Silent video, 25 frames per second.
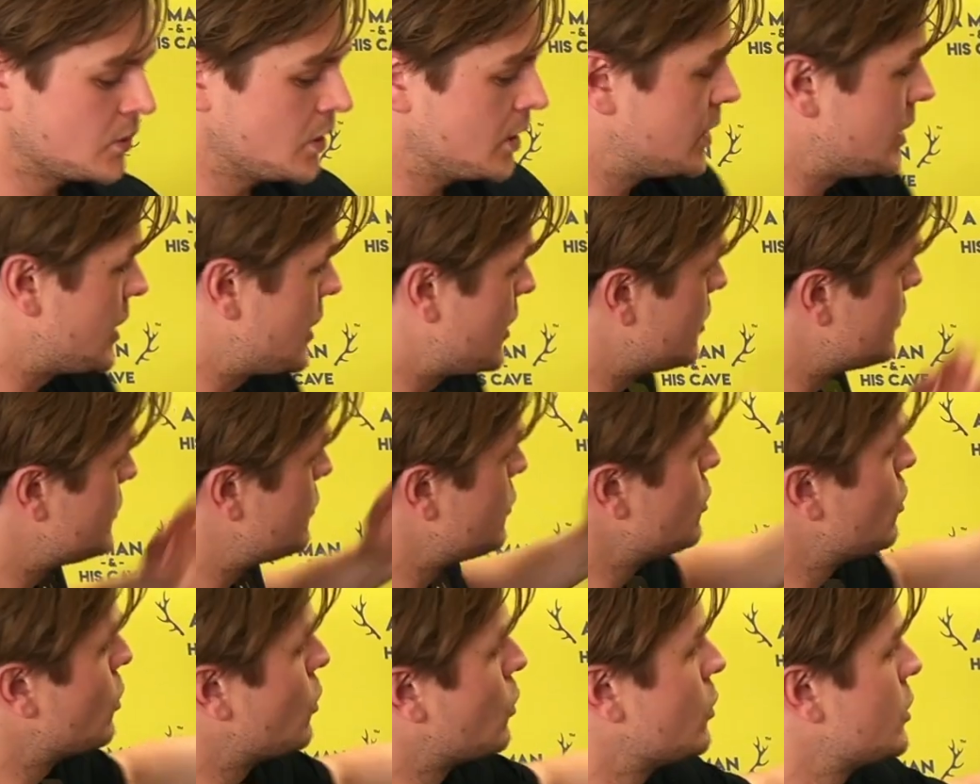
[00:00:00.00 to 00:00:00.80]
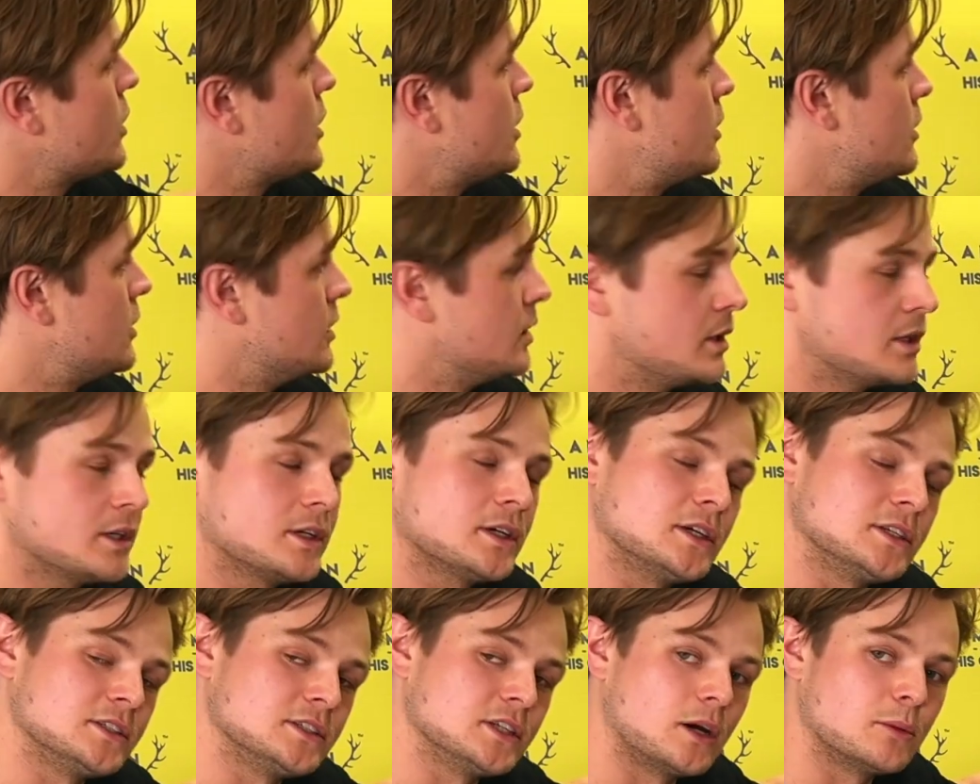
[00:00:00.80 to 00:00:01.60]
Now, if you order
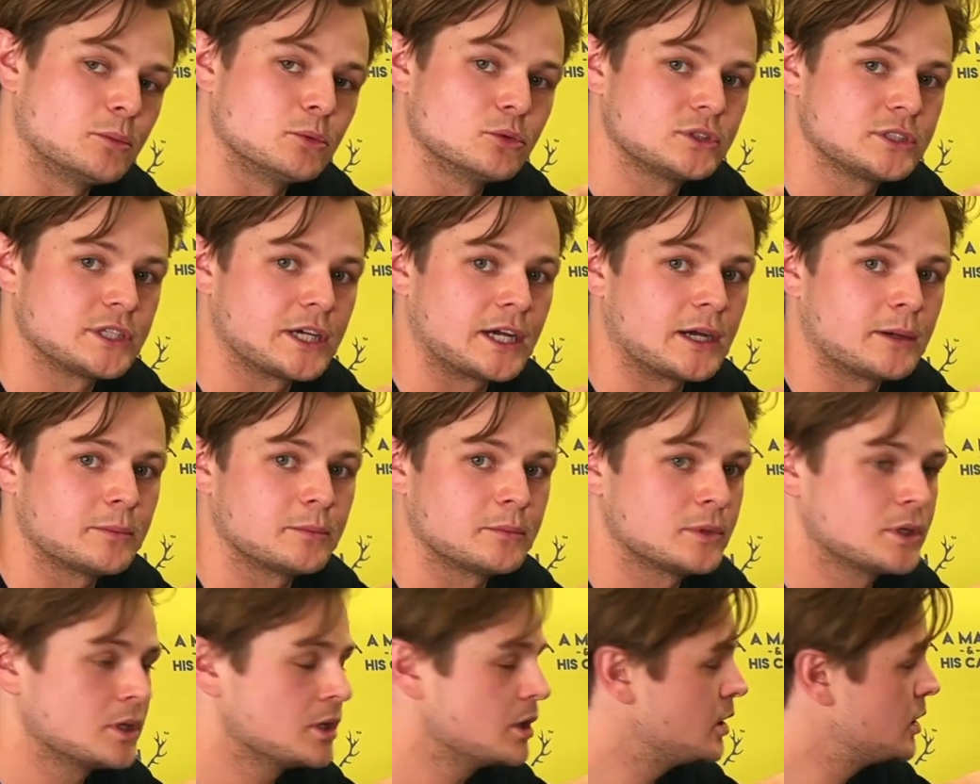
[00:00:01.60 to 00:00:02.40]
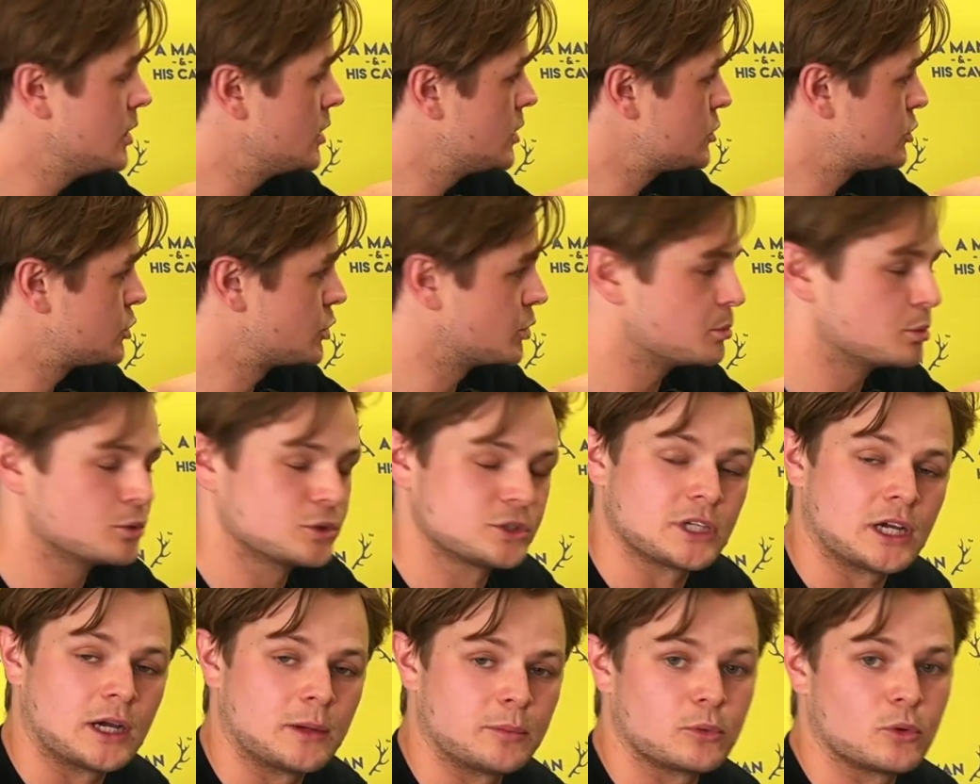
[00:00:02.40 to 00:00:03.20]
a double tap, triple
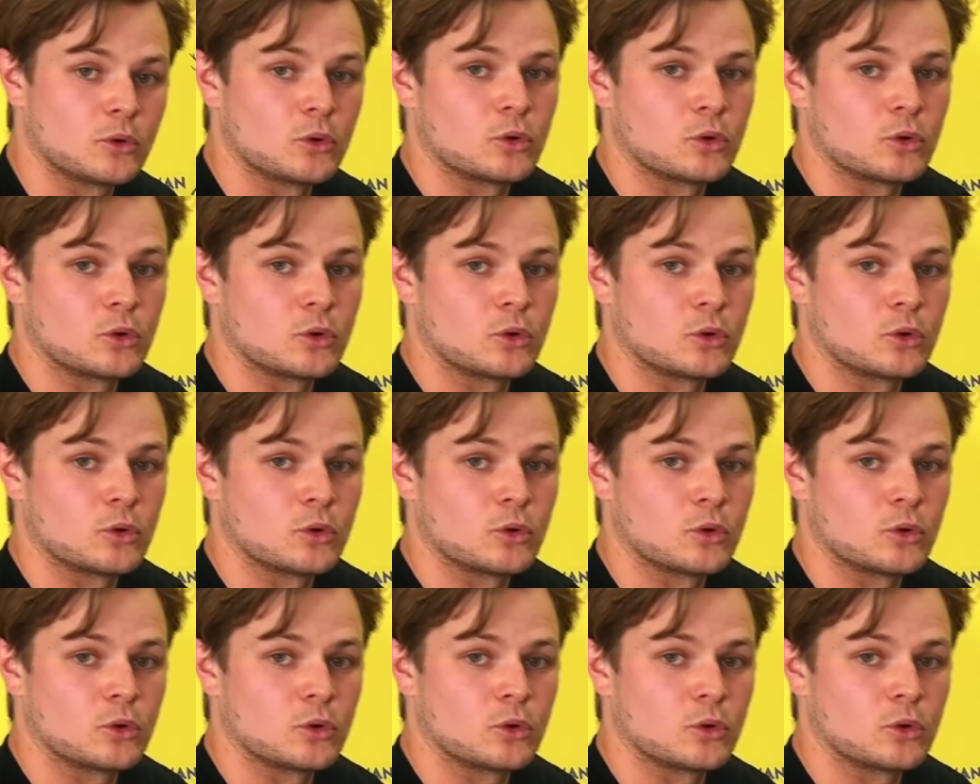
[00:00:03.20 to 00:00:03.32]
tap, or